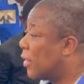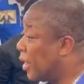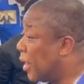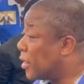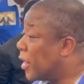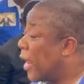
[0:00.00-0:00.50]

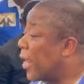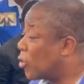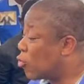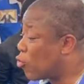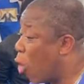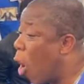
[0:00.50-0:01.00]
CDC
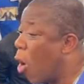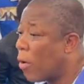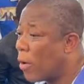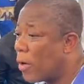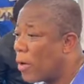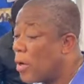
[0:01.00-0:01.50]
is
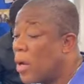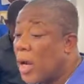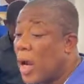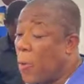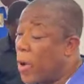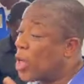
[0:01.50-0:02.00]
strong.
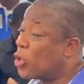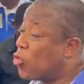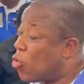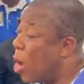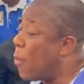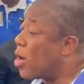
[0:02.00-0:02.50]
And we are
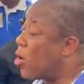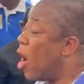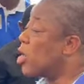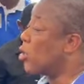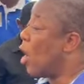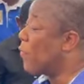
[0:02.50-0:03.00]
strong
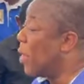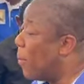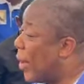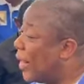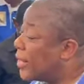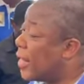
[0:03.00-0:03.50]
because of
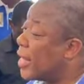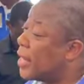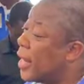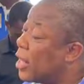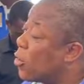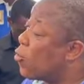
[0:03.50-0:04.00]
the
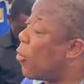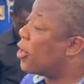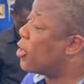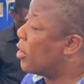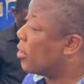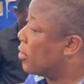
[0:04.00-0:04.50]
militants in the
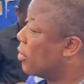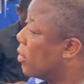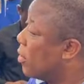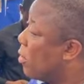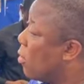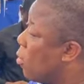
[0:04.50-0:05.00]
trenches
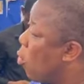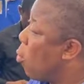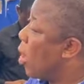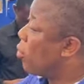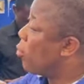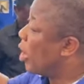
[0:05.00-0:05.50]

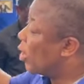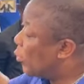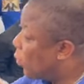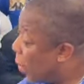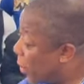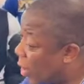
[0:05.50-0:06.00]
who are
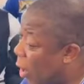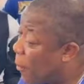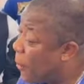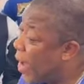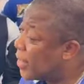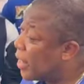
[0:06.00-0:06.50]
transforming
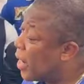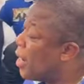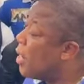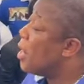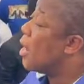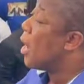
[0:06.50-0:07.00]
our party
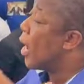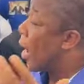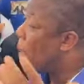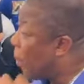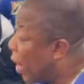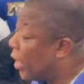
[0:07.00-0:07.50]

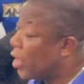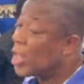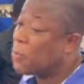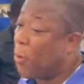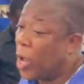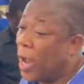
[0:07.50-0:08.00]
and making
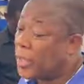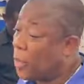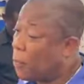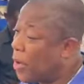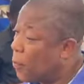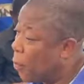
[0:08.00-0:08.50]
us proud
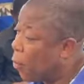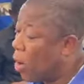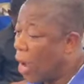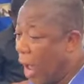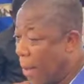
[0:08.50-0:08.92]
as a people.